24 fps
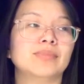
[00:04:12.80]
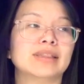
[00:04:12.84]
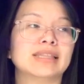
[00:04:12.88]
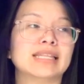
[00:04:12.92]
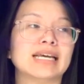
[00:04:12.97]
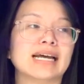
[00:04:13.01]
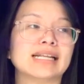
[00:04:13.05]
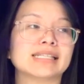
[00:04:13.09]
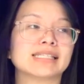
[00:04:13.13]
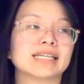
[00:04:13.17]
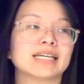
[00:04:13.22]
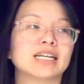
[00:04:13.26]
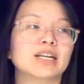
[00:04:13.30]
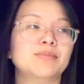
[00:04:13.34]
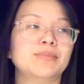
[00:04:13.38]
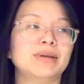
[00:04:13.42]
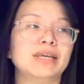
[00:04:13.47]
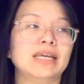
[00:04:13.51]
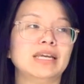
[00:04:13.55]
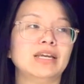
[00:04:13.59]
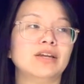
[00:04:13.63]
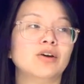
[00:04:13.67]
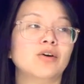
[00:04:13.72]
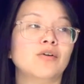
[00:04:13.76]
That's going to
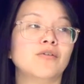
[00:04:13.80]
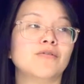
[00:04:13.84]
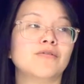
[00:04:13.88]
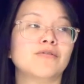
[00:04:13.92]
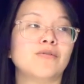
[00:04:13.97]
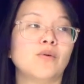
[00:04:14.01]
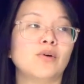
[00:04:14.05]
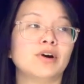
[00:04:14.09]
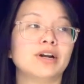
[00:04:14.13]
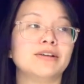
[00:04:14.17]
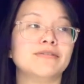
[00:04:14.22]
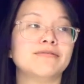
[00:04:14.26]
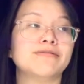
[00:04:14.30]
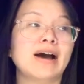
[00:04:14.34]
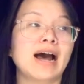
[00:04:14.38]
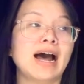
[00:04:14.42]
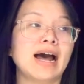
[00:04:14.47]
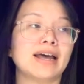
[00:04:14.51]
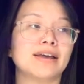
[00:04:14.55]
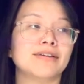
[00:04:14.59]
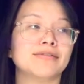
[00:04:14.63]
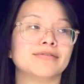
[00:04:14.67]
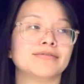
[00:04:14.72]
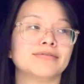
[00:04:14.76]
be
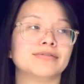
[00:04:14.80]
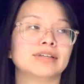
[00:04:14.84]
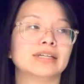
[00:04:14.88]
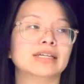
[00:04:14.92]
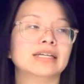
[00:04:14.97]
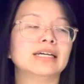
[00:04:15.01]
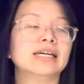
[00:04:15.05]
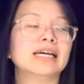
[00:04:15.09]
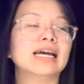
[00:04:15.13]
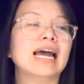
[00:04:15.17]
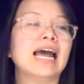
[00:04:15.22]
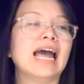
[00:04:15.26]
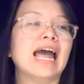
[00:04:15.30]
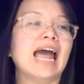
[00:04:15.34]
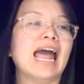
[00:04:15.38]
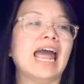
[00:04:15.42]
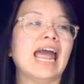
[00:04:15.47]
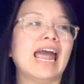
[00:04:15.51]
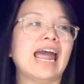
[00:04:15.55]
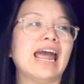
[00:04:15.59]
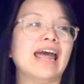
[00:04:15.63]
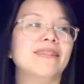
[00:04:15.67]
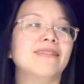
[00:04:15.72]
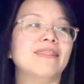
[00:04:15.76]
45.
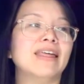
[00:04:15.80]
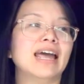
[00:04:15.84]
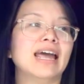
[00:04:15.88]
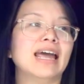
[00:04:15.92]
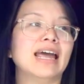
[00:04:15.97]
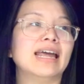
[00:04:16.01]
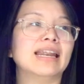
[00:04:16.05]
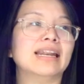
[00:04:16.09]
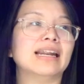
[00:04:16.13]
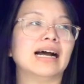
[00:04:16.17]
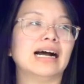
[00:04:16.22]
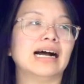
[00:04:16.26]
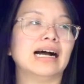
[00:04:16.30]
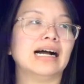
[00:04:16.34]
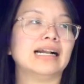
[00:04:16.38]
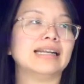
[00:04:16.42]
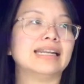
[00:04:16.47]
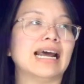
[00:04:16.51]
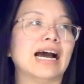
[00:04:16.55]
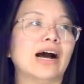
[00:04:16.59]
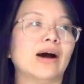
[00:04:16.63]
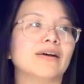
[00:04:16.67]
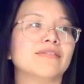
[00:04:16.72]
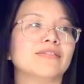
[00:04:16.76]
And then
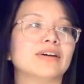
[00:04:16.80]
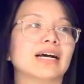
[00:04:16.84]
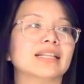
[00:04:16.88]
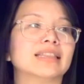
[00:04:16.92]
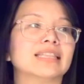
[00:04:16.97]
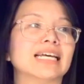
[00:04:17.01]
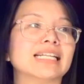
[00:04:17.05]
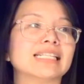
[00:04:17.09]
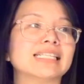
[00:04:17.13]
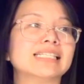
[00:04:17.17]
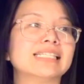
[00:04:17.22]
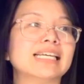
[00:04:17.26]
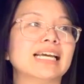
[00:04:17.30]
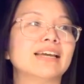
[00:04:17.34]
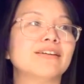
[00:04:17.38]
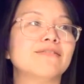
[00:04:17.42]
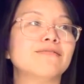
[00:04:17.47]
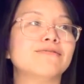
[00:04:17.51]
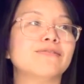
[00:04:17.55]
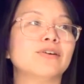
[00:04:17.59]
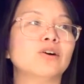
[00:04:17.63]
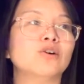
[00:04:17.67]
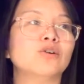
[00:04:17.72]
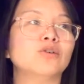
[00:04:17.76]
now I've got that
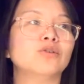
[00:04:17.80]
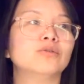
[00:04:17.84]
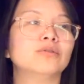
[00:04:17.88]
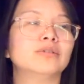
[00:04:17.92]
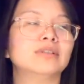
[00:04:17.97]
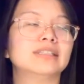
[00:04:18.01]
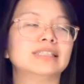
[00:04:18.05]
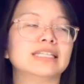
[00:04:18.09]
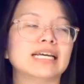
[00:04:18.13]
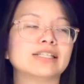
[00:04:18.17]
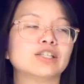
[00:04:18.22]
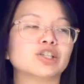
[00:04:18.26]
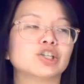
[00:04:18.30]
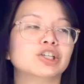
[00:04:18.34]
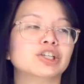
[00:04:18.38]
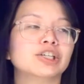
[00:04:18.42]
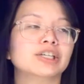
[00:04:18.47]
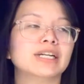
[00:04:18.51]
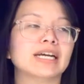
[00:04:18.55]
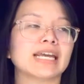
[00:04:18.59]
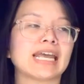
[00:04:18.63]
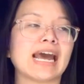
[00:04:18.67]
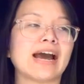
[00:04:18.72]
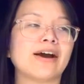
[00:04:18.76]
second phone that's
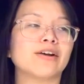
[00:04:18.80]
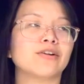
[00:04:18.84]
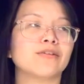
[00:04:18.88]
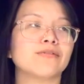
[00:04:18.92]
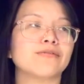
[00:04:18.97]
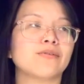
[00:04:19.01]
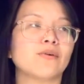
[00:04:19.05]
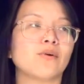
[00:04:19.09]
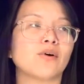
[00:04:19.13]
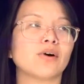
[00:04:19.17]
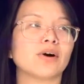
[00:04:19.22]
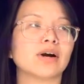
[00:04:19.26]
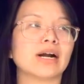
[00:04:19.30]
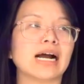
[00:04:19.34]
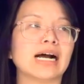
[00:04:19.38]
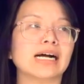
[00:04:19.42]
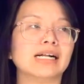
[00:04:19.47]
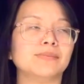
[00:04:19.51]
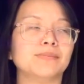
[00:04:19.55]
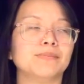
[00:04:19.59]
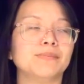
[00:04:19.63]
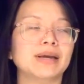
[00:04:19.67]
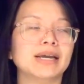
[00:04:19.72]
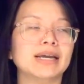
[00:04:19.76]
good, accounted for.
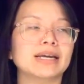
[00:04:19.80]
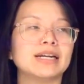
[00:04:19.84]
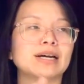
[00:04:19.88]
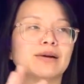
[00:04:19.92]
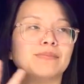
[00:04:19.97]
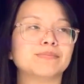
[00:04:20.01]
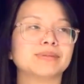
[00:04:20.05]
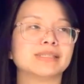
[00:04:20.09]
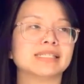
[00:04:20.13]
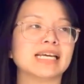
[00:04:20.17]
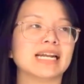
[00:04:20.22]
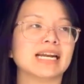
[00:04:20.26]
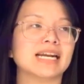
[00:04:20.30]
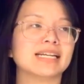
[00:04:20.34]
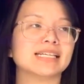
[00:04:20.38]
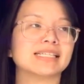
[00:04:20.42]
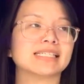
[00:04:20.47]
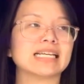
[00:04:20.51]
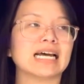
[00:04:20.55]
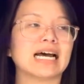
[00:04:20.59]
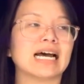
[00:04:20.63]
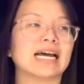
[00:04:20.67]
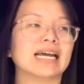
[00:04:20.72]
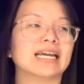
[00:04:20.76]
I'll pick it up, set it
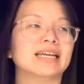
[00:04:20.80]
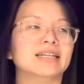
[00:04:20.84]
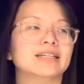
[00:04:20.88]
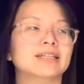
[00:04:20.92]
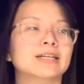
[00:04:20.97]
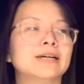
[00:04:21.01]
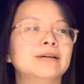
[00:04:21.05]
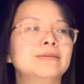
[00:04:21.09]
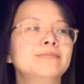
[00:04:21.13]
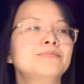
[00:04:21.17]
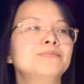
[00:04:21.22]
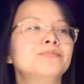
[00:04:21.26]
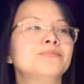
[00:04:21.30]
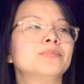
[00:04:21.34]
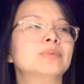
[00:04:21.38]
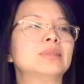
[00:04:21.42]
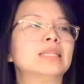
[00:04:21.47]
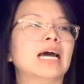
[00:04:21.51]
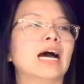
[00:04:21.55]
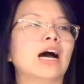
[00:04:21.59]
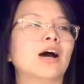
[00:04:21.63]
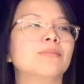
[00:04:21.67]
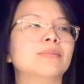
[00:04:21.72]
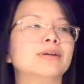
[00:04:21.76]
aside.
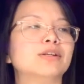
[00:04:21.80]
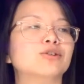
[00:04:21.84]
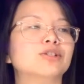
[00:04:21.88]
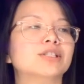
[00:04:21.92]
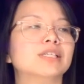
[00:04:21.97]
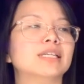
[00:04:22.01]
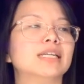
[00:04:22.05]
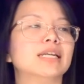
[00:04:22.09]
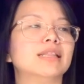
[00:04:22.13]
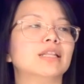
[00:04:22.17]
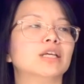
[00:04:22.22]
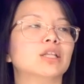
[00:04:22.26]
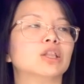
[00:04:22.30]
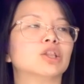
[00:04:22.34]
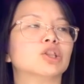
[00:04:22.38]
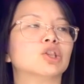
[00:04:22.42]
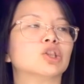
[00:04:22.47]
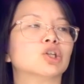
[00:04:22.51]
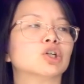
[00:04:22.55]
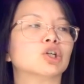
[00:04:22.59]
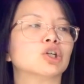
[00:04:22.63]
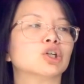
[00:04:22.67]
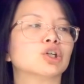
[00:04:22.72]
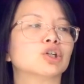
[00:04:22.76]
Now I'm interested in the
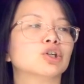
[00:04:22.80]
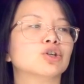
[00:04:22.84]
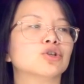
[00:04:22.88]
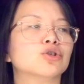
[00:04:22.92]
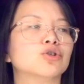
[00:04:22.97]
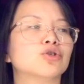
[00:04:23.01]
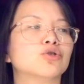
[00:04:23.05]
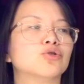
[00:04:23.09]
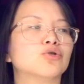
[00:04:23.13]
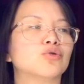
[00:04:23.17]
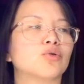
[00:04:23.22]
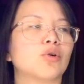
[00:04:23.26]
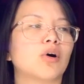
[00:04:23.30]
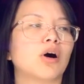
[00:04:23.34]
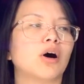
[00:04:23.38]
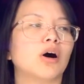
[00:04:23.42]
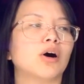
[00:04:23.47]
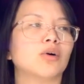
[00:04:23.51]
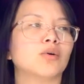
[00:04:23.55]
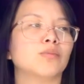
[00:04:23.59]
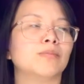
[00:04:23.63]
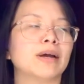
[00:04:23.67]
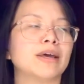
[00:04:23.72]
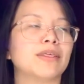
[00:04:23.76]
third
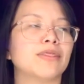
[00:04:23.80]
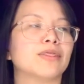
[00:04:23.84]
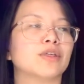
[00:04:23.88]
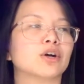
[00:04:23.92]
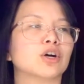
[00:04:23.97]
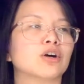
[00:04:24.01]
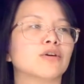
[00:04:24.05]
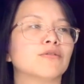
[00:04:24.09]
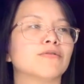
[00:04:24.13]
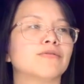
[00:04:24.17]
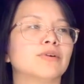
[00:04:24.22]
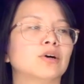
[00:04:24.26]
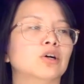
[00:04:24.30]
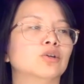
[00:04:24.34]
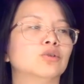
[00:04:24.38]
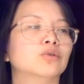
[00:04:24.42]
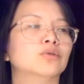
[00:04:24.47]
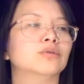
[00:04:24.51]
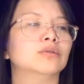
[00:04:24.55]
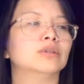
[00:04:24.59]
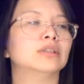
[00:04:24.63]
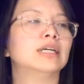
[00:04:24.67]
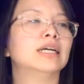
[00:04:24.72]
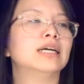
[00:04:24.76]
draw, or my third
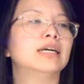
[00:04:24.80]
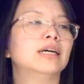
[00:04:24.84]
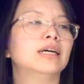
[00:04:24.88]
phone.